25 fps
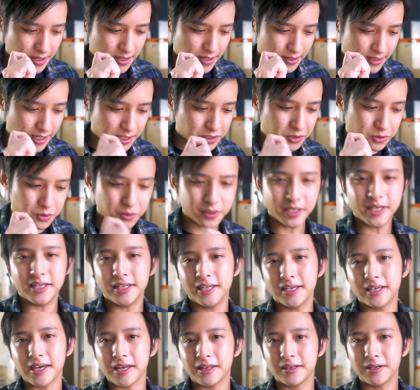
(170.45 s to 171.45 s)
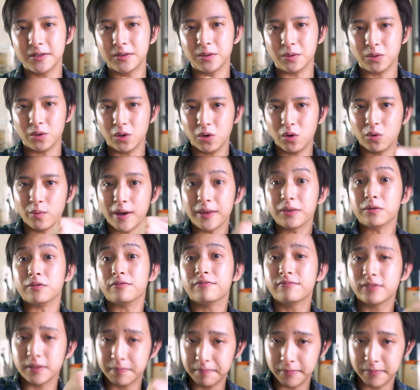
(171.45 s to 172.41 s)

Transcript: That's a good indicator to know when to flip